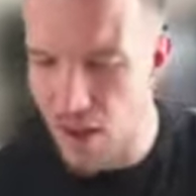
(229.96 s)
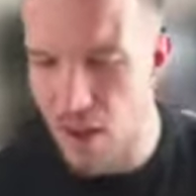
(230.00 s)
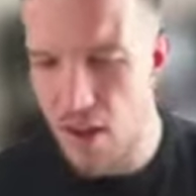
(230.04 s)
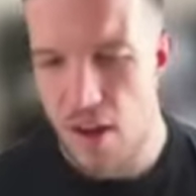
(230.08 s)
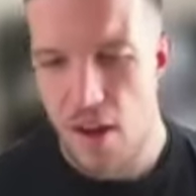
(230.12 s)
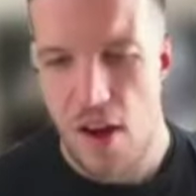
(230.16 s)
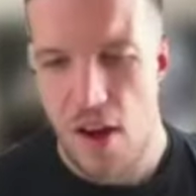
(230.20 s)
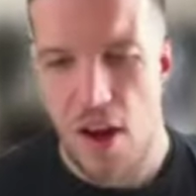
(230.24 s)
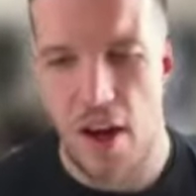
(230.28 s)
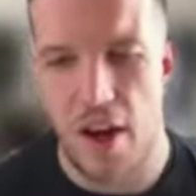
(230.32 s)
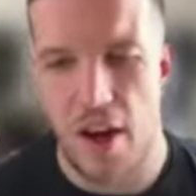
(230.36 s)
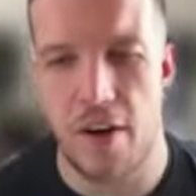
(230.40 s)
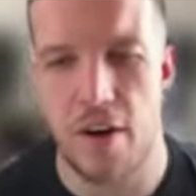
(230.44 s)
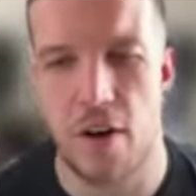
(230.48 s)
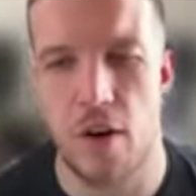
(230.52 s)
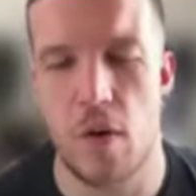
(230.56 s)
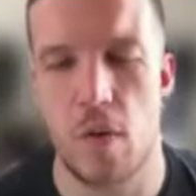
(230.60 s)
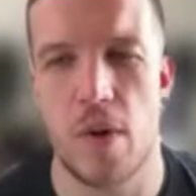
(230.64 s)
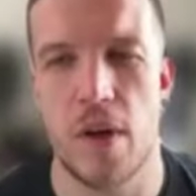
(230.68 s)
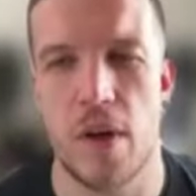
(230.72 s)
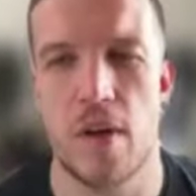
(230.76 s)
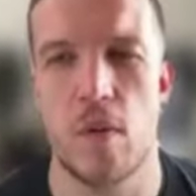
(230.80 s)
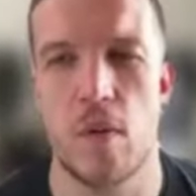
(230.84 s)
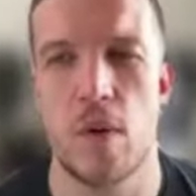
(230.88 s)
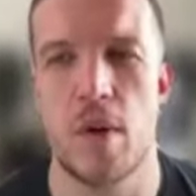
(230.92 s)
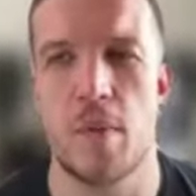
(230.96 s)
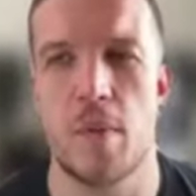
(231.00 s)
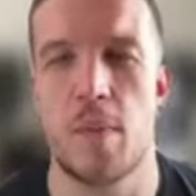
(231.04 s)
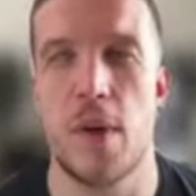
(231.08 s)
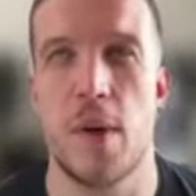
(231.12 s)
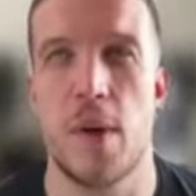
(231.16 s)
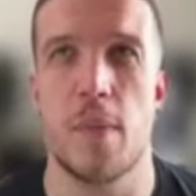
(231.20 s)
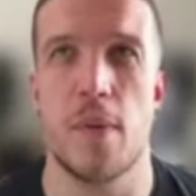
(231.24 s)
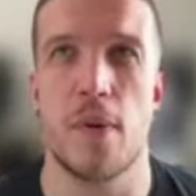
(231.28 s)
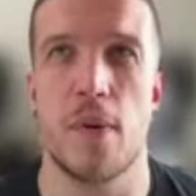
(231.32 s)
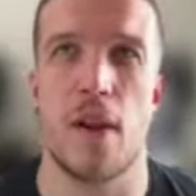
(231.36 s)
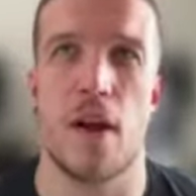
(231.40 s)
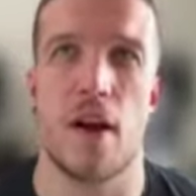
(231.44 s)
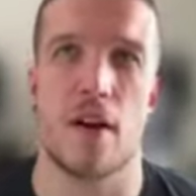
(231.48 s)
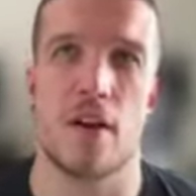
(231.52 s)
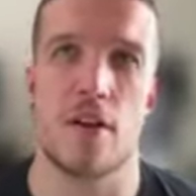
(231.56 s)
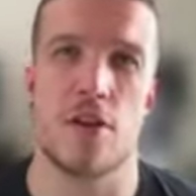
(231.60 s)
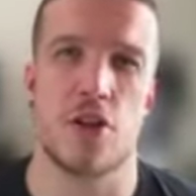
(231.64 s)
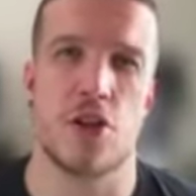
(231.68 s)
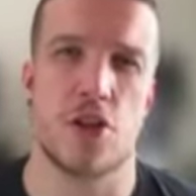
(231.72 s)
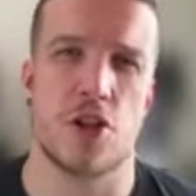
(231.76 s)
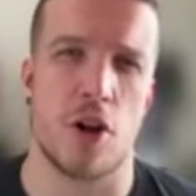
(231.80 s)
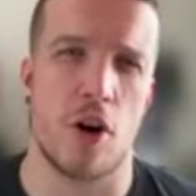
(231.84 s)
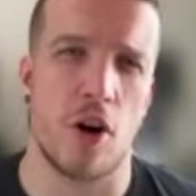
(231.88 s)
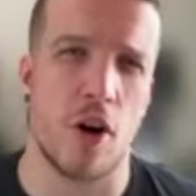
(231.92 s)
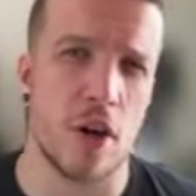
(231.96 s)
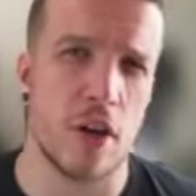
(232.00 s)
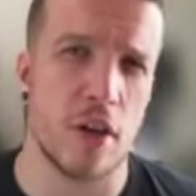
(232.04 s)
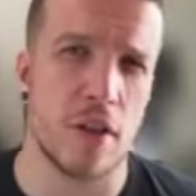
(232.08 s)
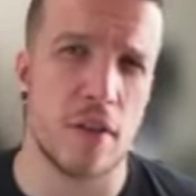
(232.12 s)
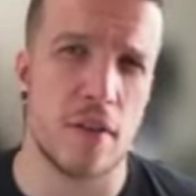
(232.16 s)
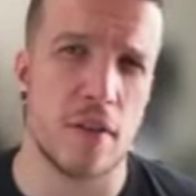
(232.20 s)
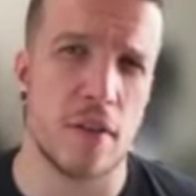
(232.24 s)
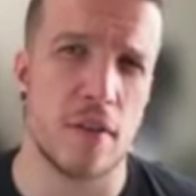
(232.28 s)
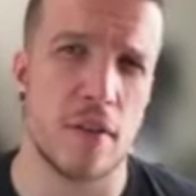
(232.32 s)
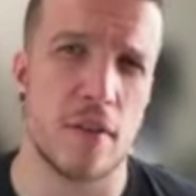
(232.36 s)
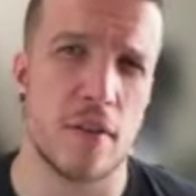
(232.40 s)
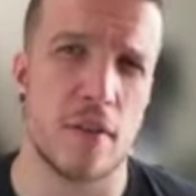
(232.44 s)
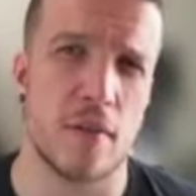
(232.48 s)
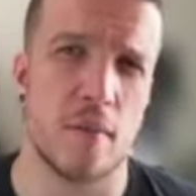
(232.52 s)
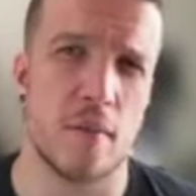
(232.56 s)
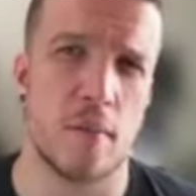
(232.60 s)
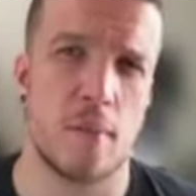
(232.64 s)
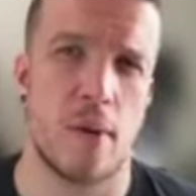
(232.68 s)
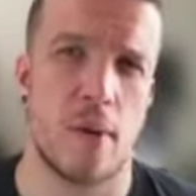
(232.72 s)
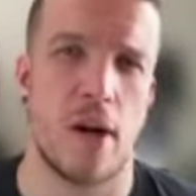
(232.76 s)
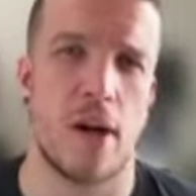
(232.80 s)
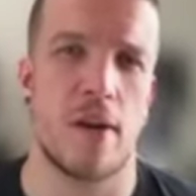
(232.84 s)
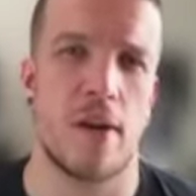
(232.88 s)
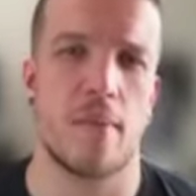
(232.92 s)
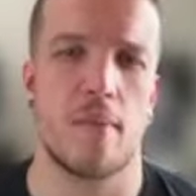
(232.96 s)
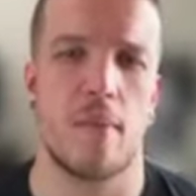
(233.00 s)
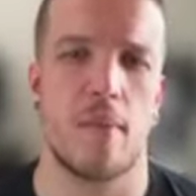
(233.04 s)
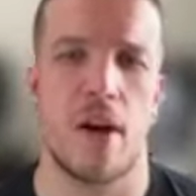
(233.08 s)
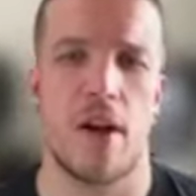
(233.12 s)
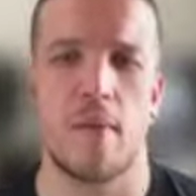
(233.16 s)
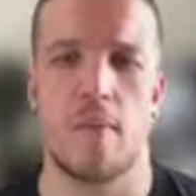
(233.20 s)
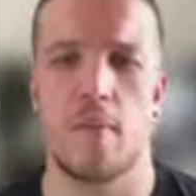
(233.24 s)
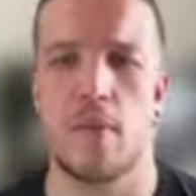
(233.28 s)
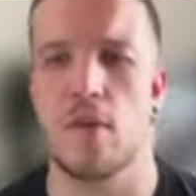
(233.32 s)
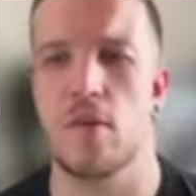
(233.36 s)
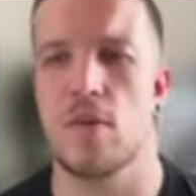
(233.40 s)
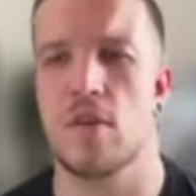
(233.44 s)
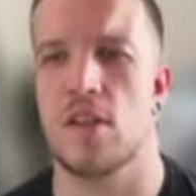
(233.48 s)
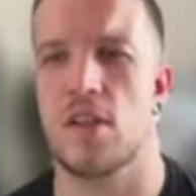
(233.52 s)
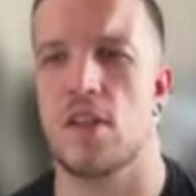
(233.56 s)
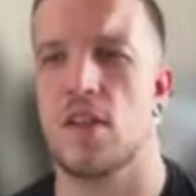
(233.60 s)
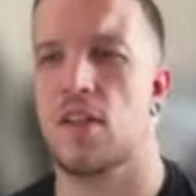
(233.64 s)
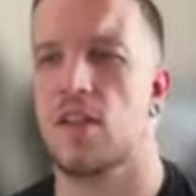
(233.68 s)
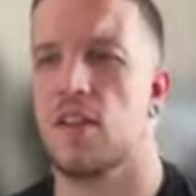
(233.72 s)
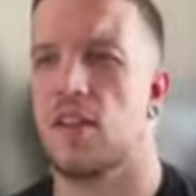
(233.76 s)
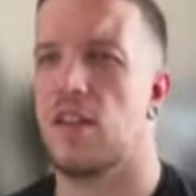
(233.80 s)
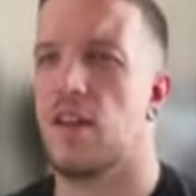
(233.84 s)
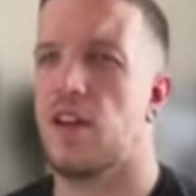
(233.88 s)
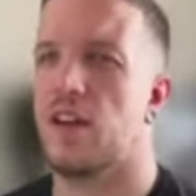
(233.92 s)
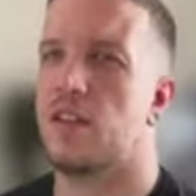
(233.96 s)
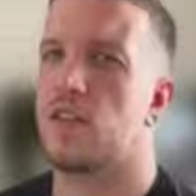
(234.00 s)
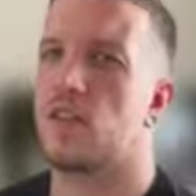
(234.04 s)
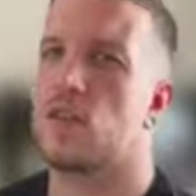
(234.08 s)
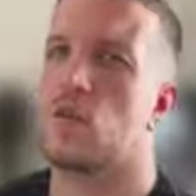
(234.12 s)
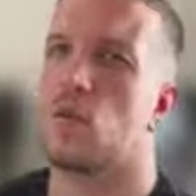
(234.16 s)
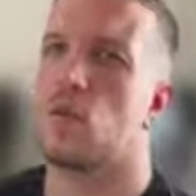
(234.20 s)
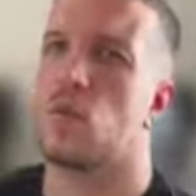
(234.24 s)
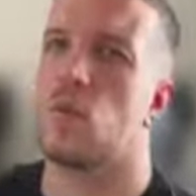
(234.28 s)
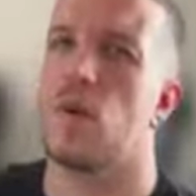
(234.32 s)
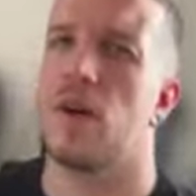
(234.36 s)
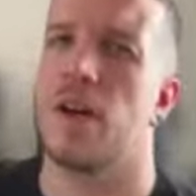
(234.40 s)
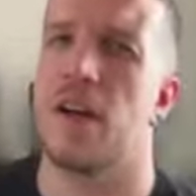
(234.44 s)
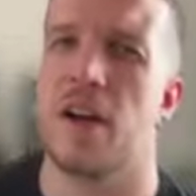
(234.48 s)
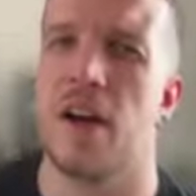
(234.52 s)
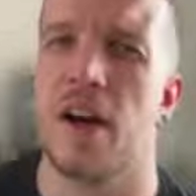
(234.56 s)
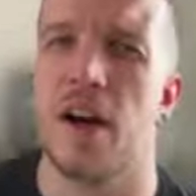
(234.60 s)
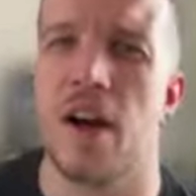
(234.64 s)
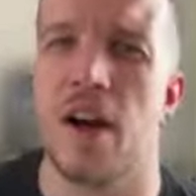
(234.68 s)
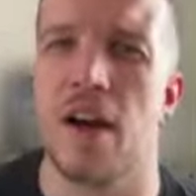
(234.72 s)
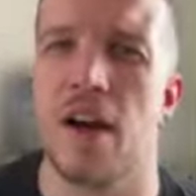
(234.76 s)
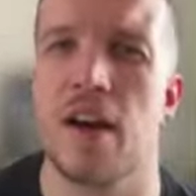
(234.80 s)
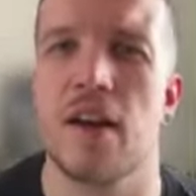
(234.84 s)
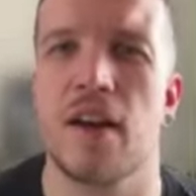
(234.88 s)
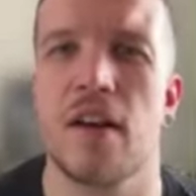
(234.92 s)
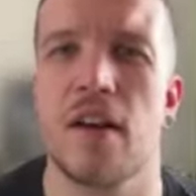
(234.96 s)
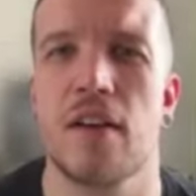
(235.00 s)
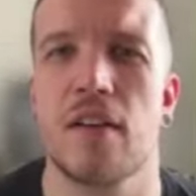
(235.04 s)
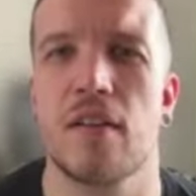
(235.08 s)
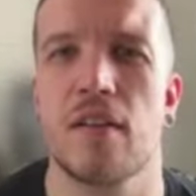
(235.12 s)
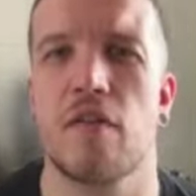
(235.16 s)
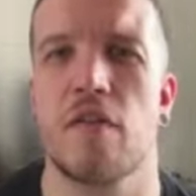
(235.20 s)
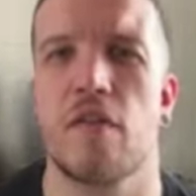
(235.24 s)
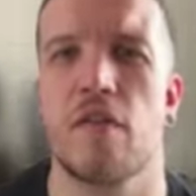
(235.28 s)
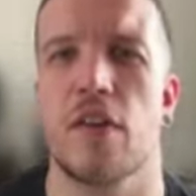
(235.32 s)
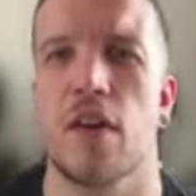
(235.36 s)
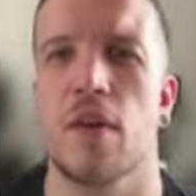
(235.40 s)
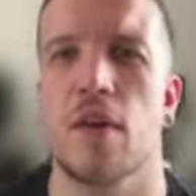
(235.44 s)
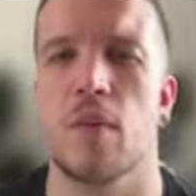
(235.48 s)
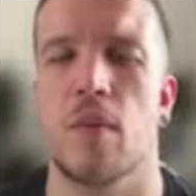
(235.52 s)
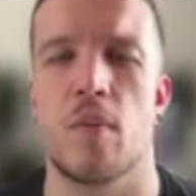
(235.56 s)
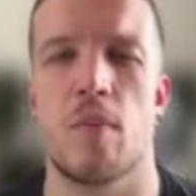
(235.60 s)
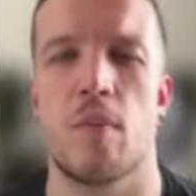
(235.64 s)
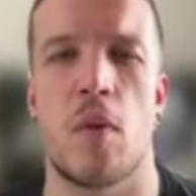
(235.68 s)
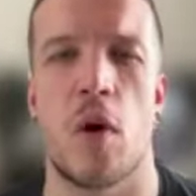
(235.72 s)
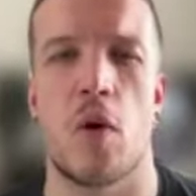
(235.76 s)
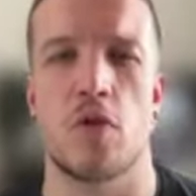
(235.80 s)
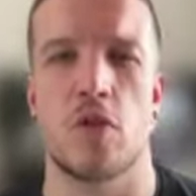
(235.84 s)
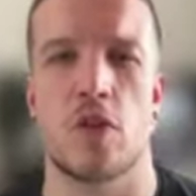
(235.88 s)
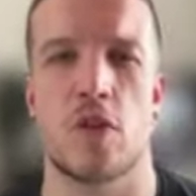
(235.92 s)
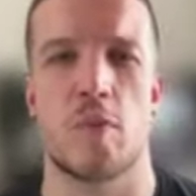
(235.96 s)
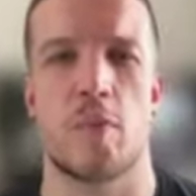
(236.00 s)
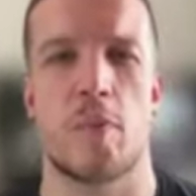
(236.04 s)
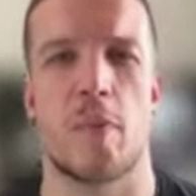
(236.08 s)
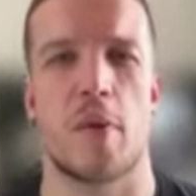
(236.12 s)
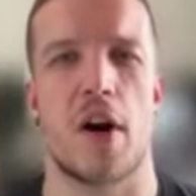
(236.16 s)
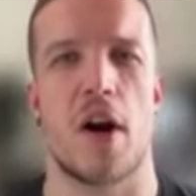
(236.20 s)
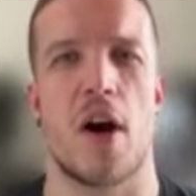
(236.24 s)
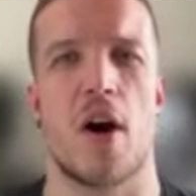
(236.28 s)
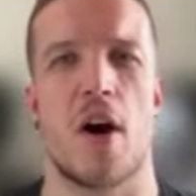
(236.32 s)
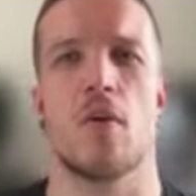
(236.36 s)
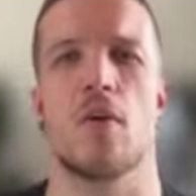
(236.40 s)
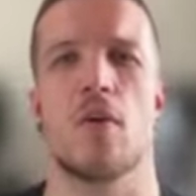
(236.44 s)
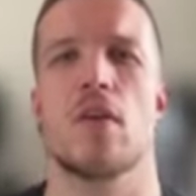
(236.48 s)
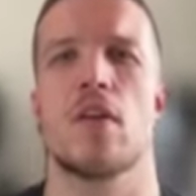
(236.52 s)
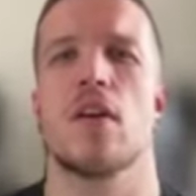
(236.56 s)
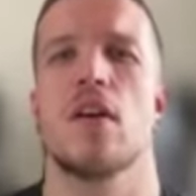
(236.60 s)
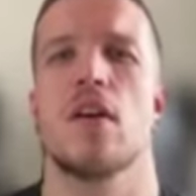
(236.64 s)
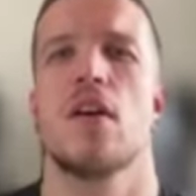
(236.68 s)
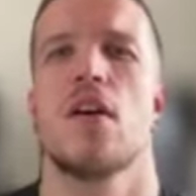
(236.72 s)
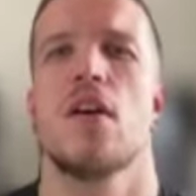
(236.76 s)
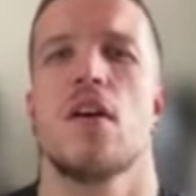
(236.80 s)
I don't know when people are shocked by my music, that's when I feel most proud.